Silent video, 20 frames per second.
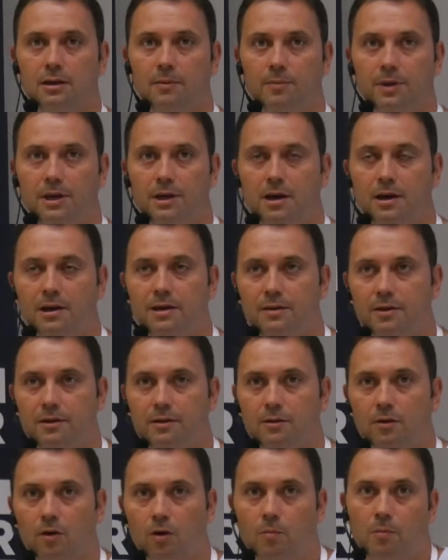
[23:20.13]
being a leader,
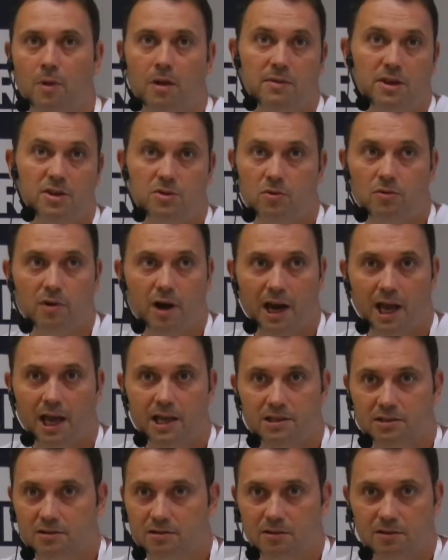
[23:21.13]
or maybe you
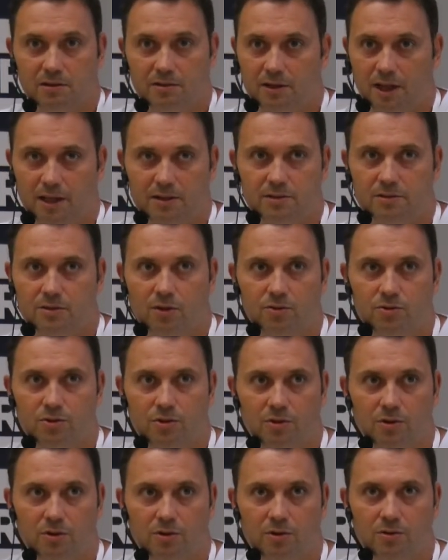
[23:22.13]
realize that's
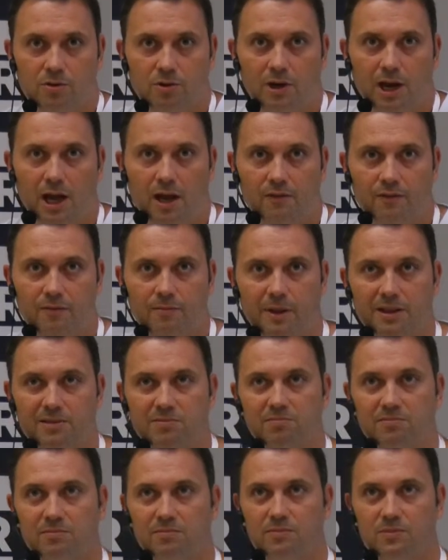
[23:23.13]
not your life. But
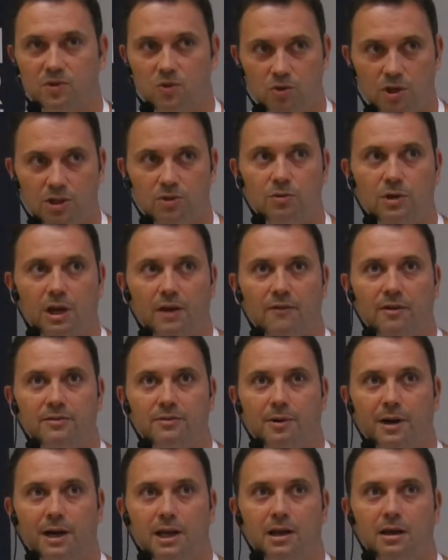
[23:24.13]
you need to give
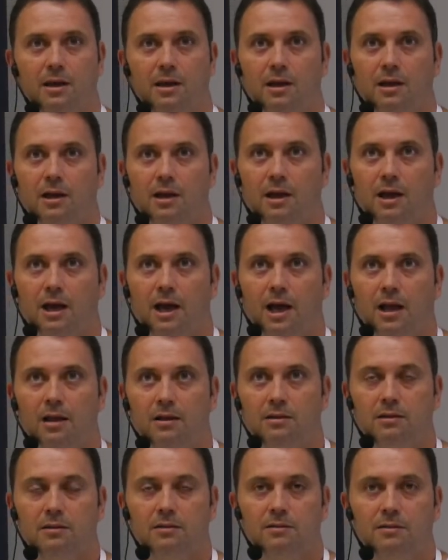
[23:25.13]
a try,
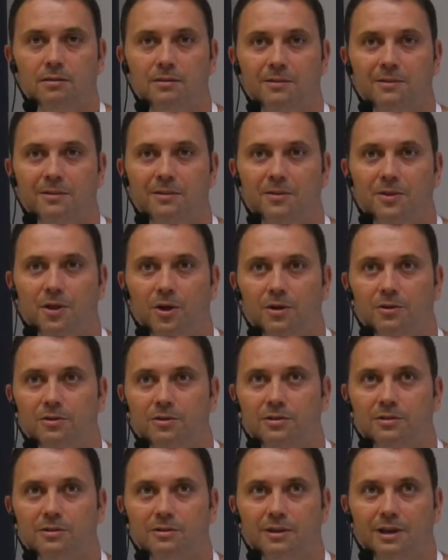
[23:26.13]
and
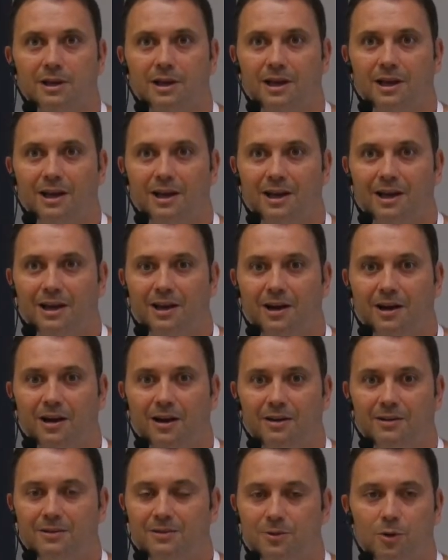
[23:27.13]
don't
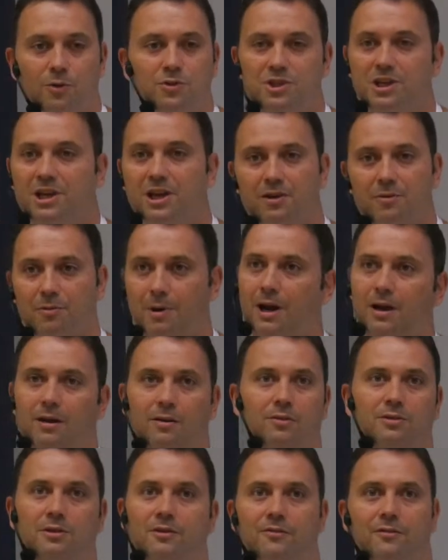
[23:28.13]
chicken
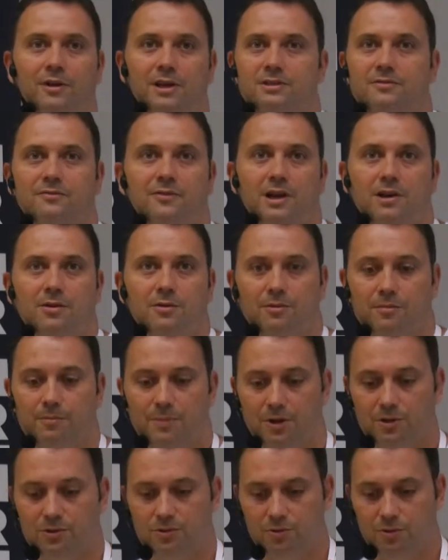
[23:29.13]
run on the first failure,
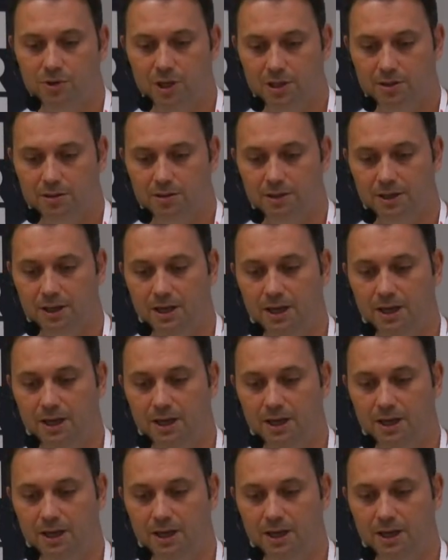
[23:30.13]
because you need